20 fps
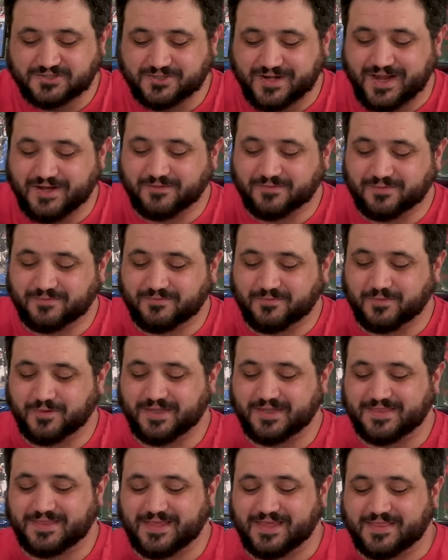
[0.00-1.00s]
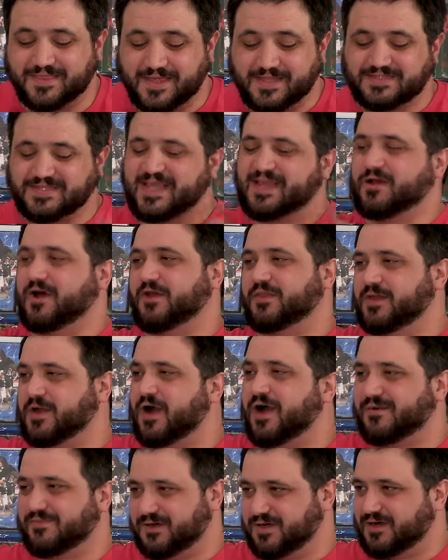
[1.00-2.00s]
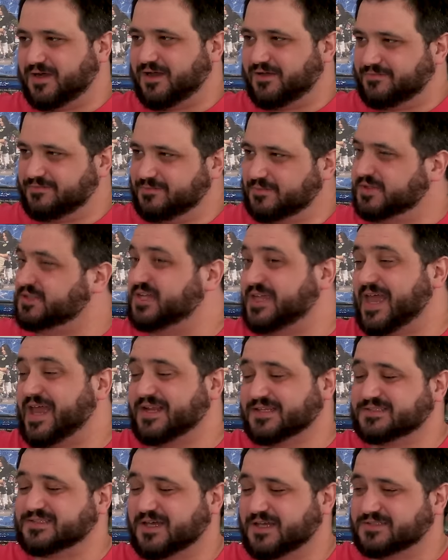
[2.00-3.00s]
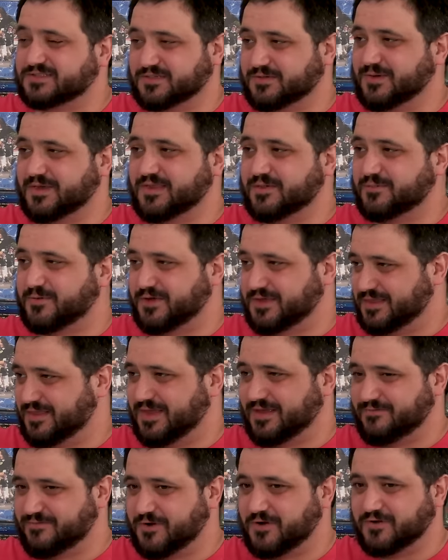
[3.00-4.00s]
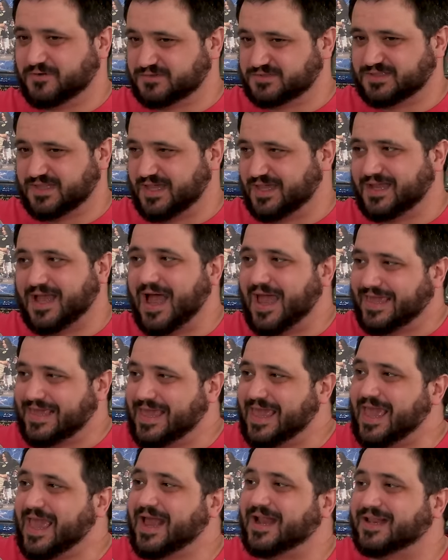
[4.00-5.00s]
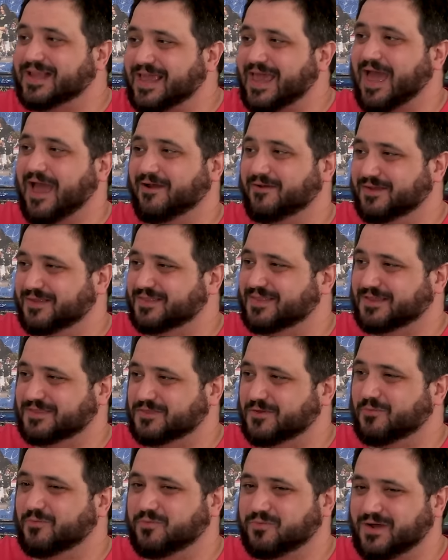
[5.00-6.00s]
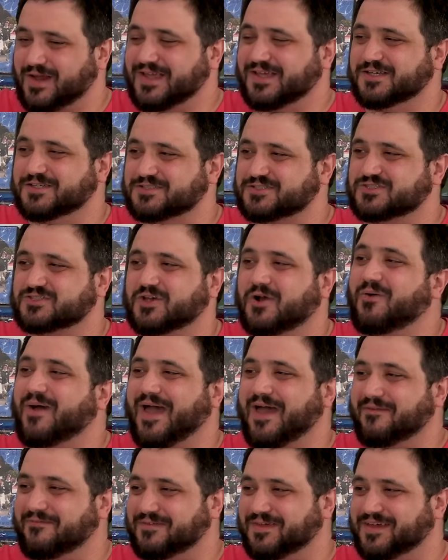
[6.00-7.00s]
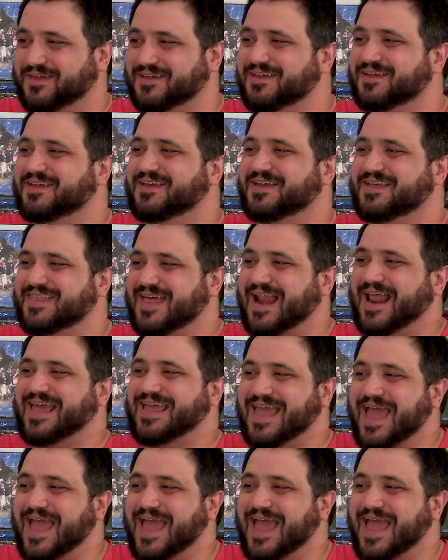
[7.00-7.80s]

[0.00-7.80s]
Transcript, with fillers: try to avoid the... They take all the armor off, which, again, is also in the book. Like, Frodo's like, I can't carry... Like, the ring is so heavy that I